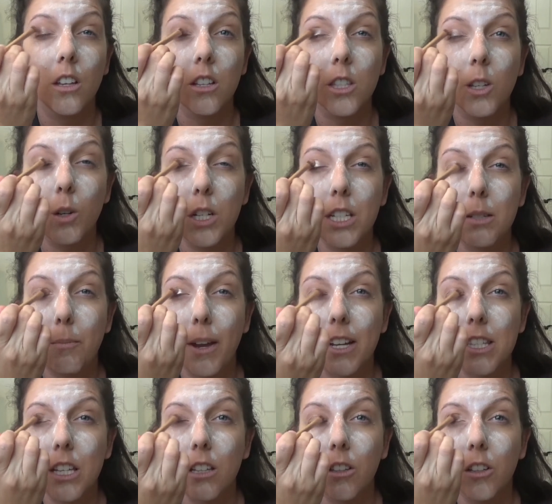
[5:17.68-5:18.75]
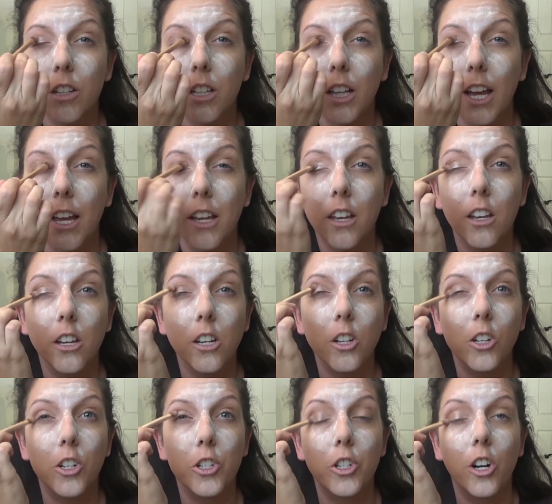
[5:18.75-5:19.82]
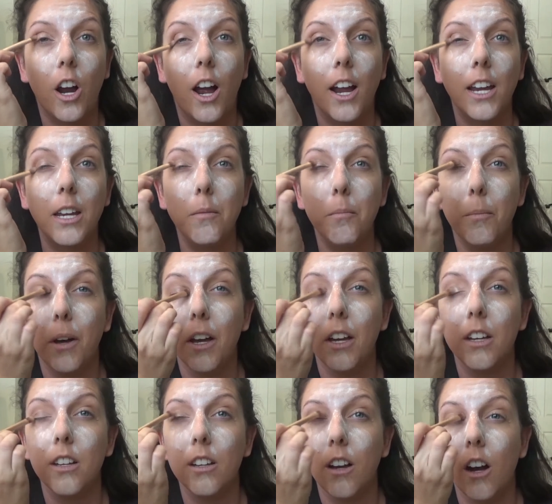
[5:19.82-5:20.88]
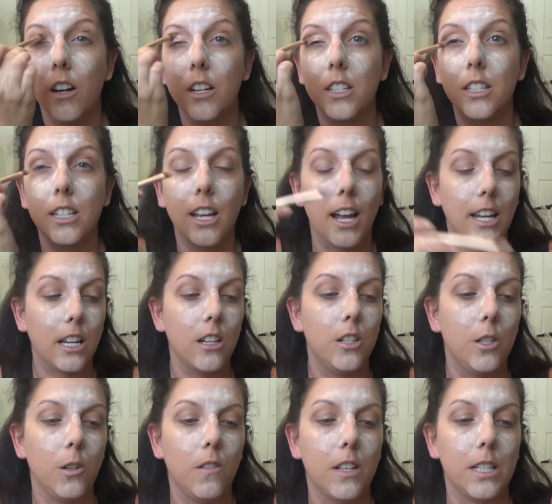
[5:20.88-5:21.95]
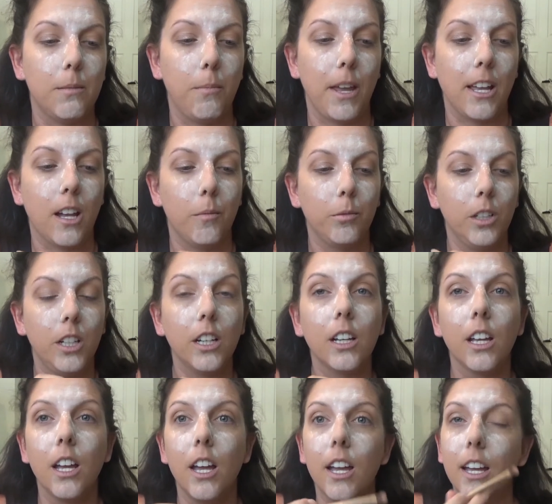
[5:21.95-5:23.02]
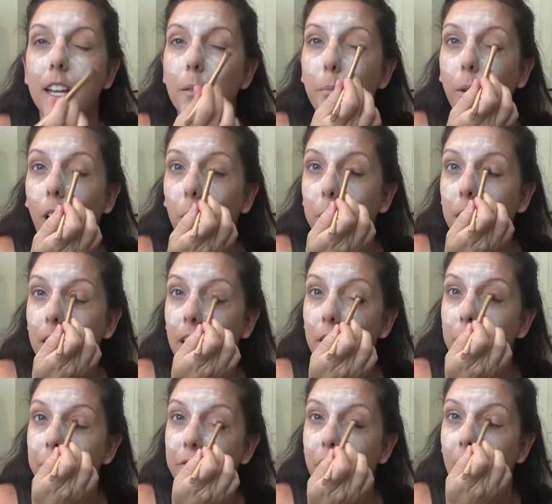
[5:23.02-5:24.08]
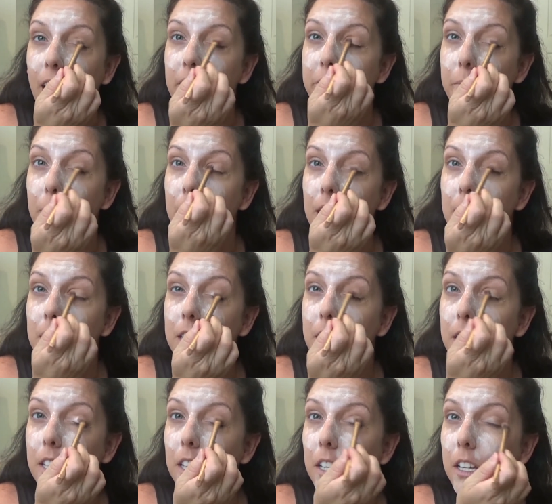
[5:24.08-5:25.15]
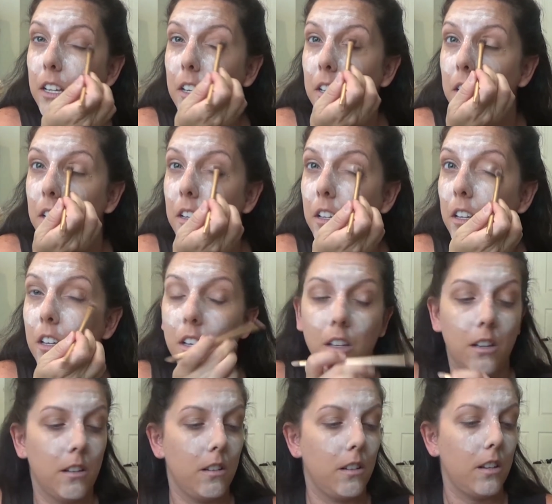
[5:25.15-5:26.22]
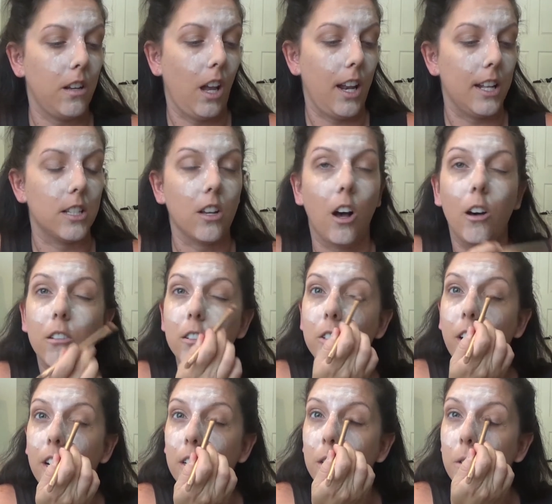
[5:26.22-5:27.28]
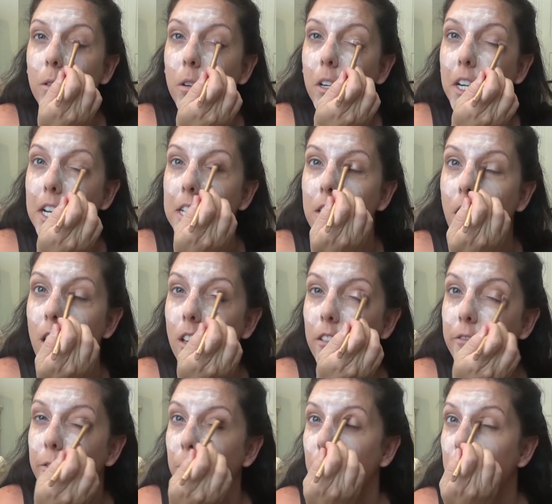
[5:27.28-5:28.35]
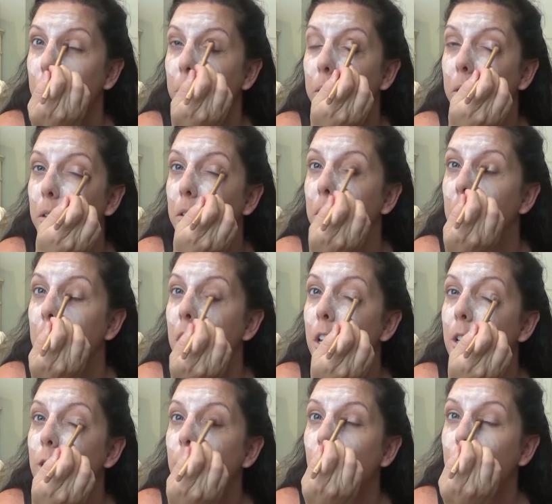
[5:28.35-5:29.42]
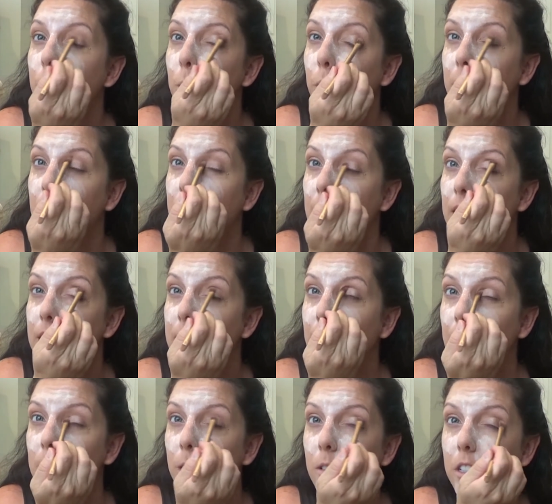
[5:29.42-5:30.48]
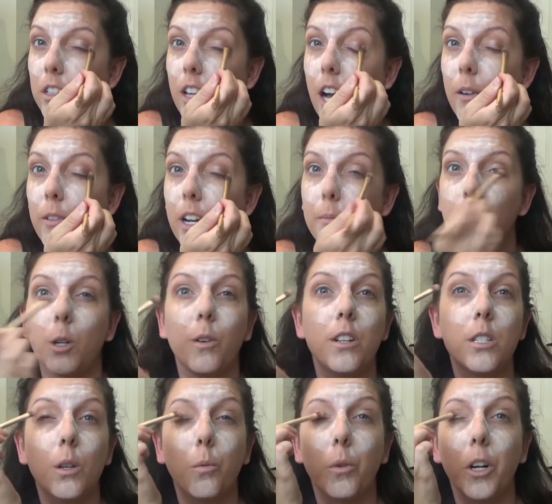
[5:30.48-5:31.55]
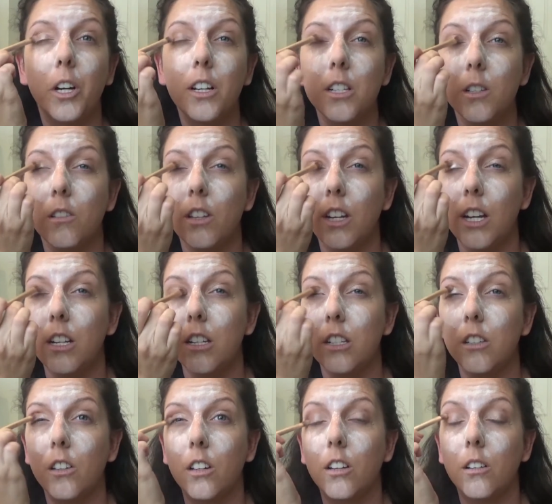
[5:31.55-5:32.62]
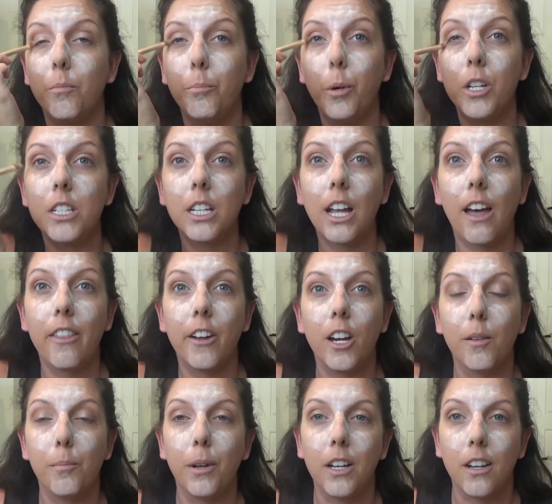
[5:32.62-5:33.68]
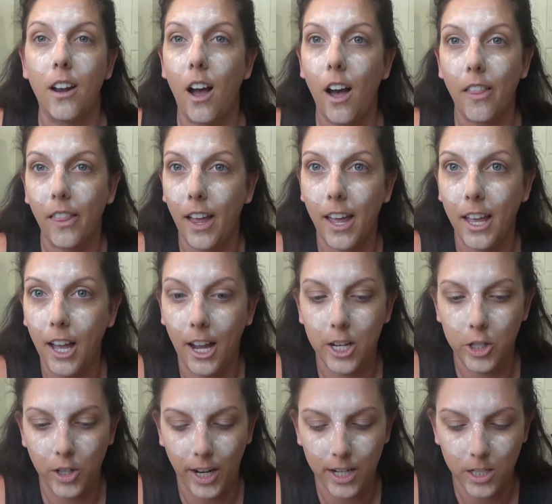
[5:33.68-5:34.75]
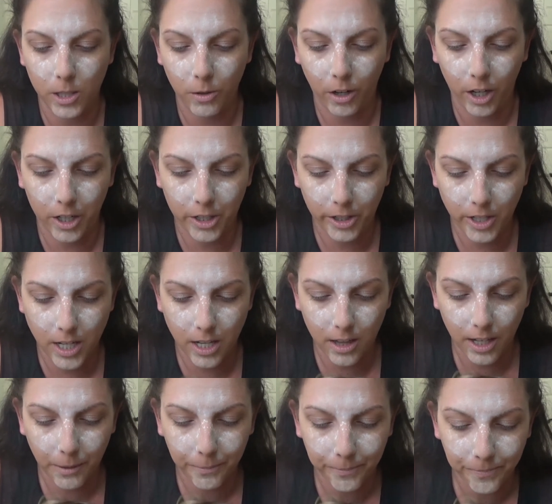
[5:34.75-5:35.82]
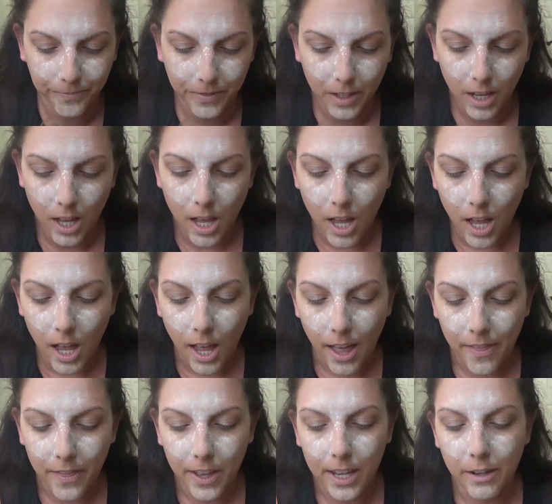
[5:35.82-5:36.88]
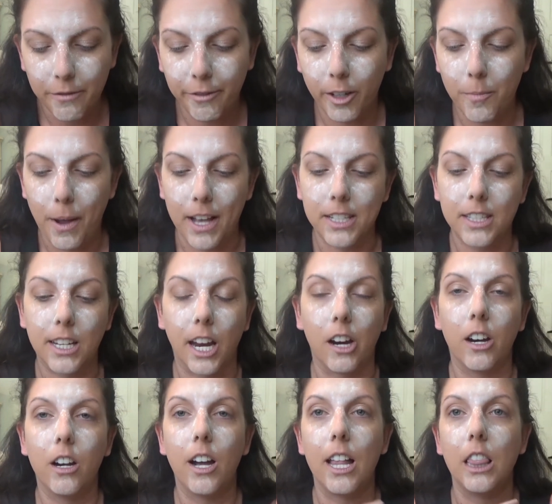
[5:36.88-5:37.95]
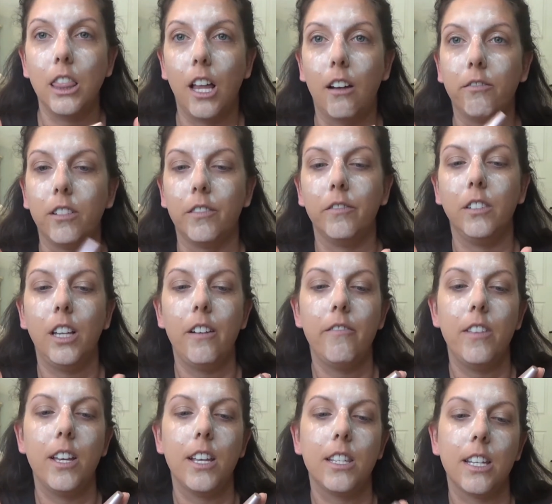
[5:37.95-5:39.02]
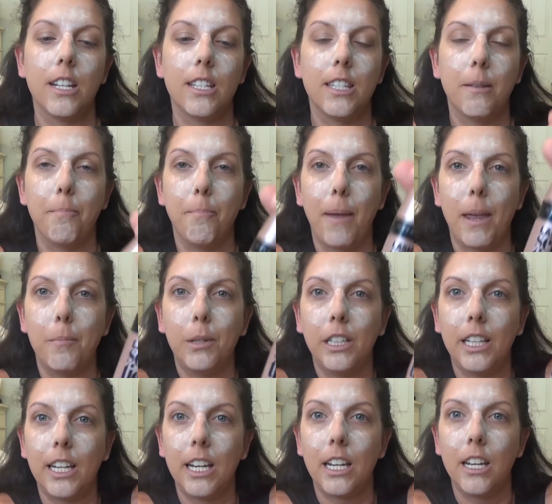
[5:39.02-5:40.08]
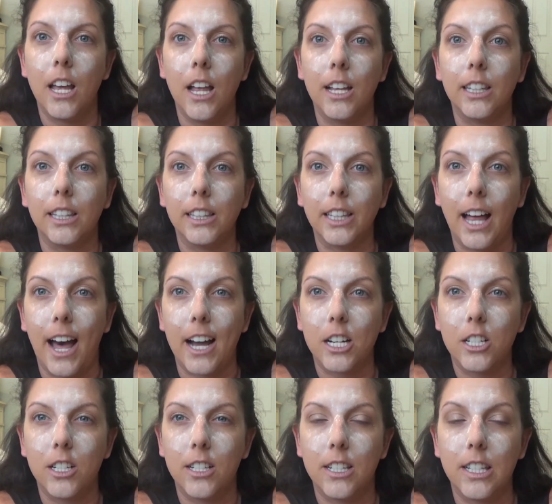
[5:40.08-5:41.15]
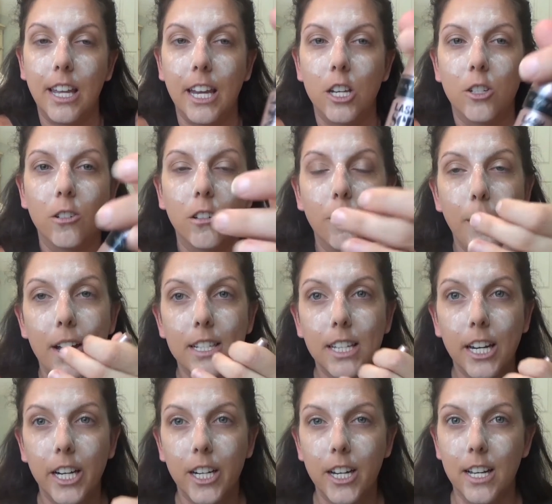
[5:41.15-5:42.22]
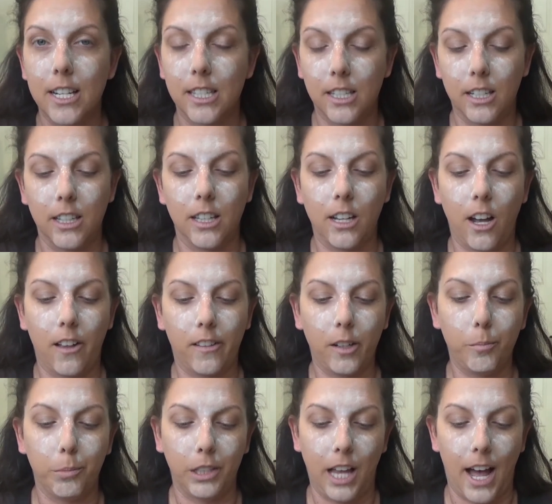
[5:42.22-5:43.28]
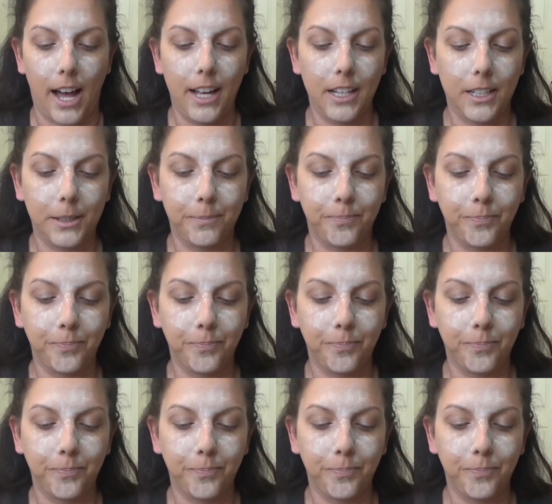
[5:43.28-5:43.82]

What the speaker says: So it just makes it look like you're trying, but honestly, I could do this makeup look in probably like 5 minutes. And it's all drugstore, it's all affordable, super quick and easy. I do it a lot when I'm going to work, so then I just look put together, but not like I tried too hard or anything. And then for mascara, I love, love, love this. It's the Maybelline Lash Sensational Mascara. It's in the color black.